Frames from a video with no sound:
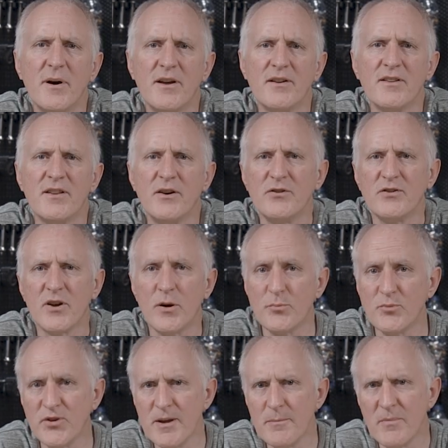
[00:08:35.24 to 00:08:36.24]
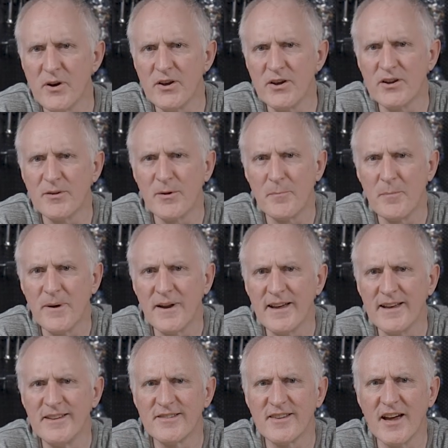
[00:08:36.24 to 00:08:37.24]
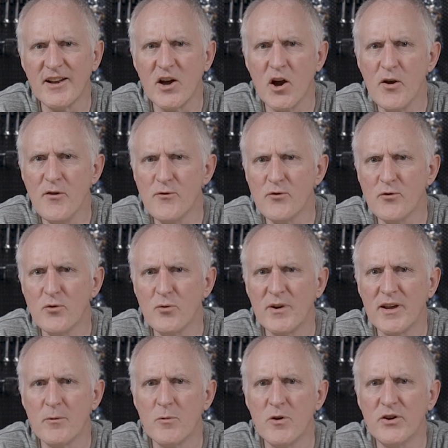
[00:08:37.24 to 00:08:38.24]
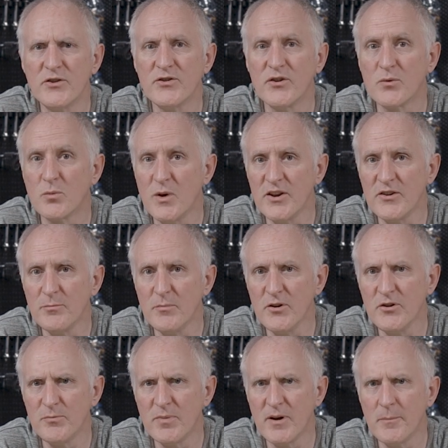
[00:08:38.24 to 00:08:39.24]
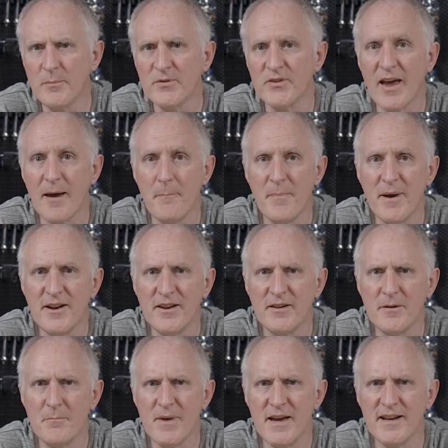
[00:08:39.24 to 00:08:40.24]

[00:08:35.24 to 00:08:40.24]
But those are pretty minor complaints, and overall it works as well as most pumps and better than